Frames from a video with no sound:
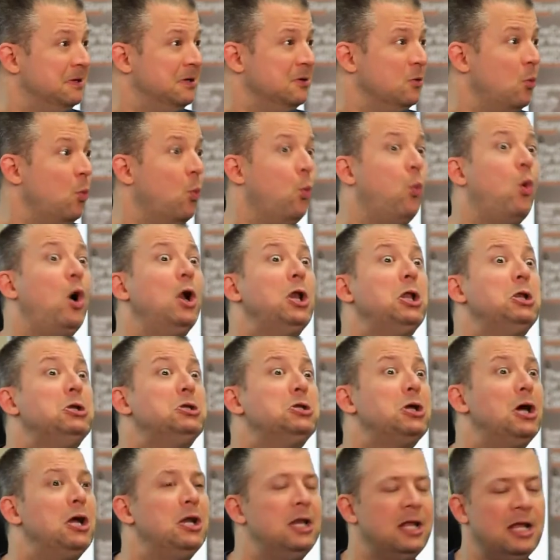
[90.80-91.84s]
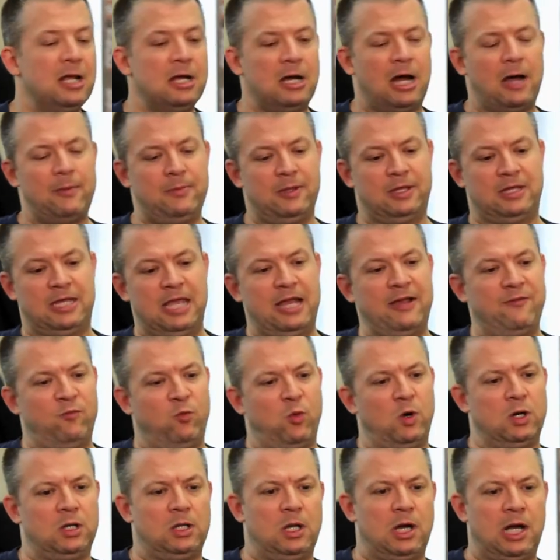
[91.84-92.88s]
One and done. I'm the king of
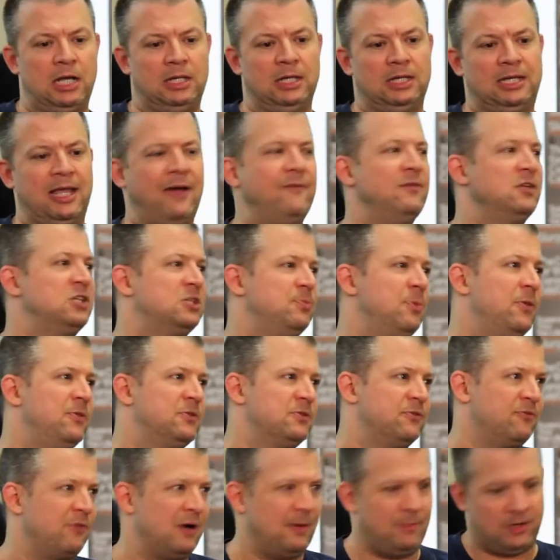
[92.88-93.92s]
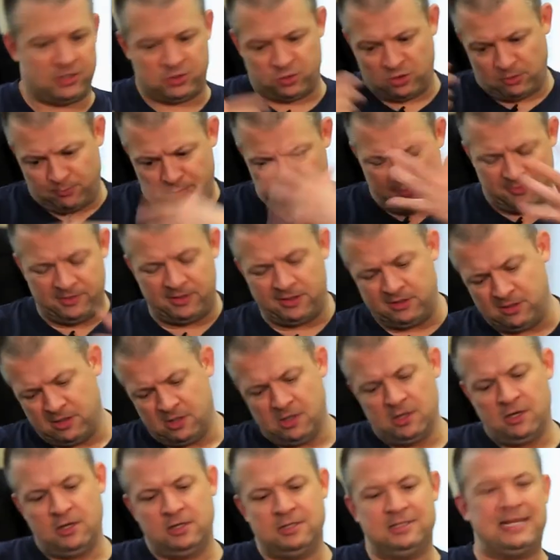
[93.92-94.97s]
one line. Like, Kevin Smith is a friend of mine, so he'll put me in
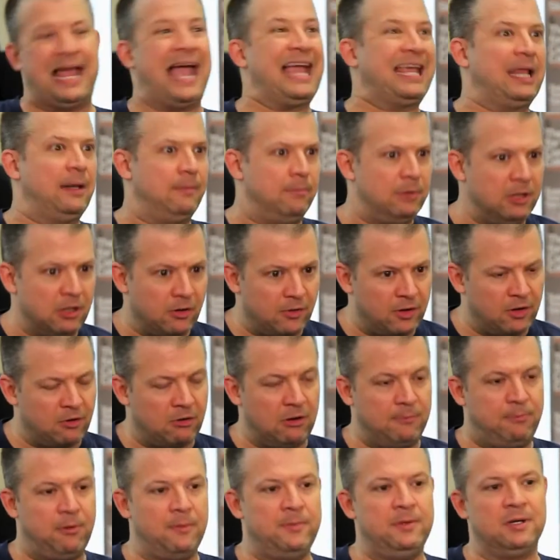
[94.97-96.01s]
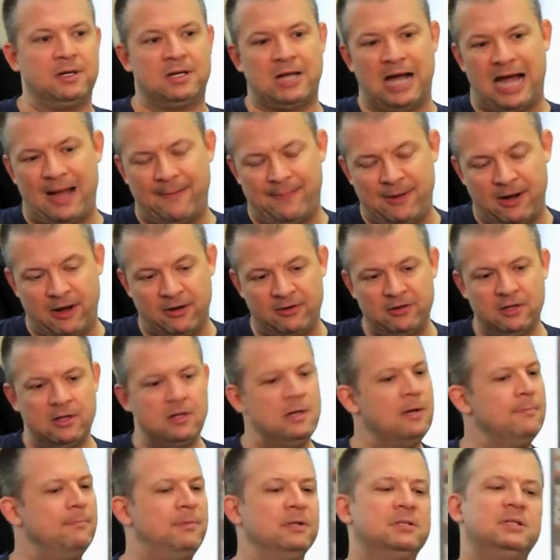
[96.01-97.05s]
Zack and Miri, or he put me in Cop Out.
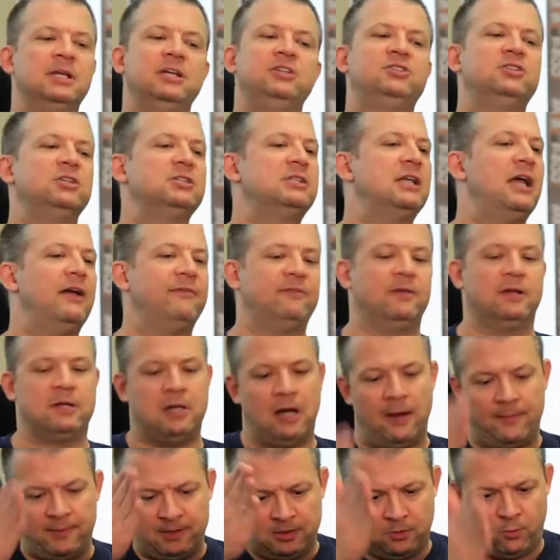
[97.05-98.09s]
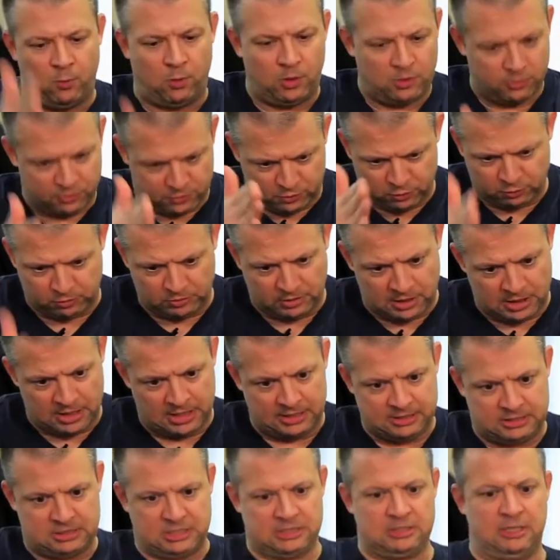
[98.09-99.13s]
But they just have to cut me to one or two
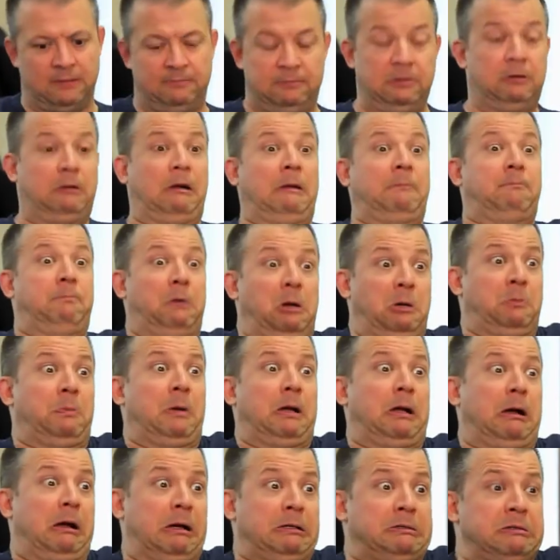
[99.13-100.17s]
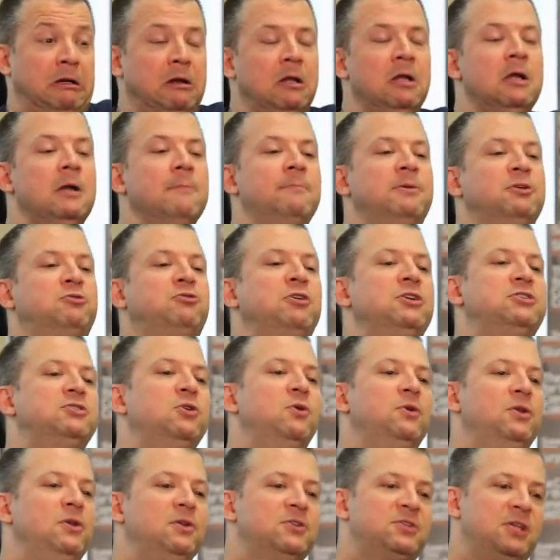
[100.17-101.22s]
lines because I'm, you know, I bug my eyes. Patrice
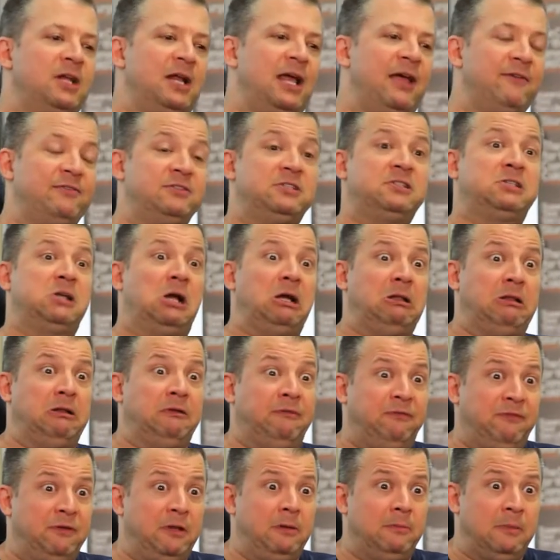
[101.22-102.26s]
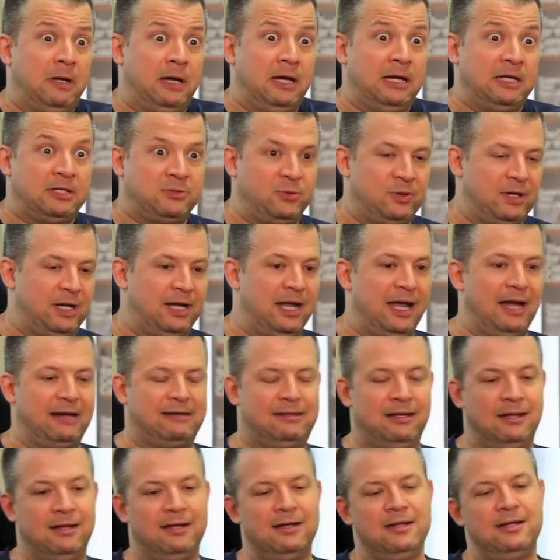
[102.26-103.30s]
O'Neill said I have silent film eyes when I
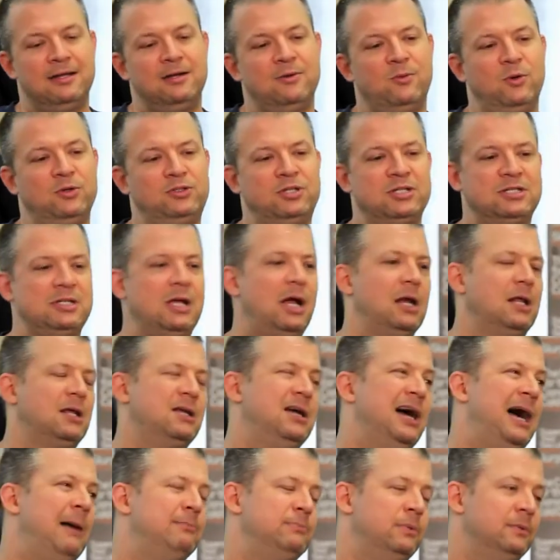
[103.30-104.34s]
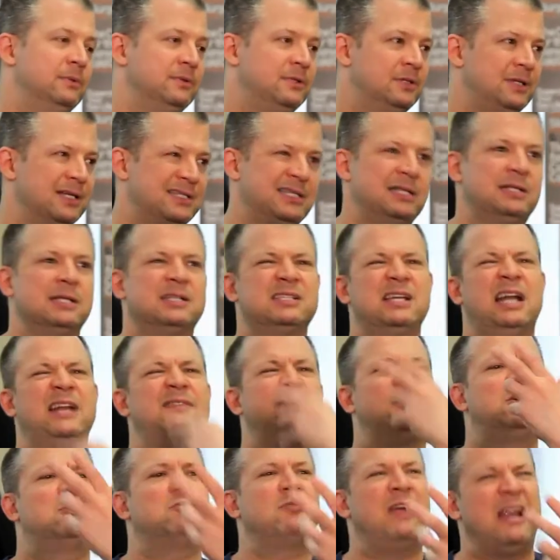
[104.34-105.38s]
act, which is not a compliment. That's not the sign of
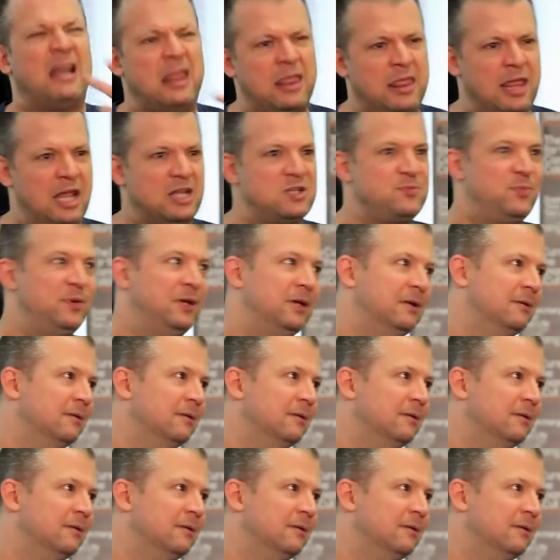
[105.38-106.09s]
a great thespian.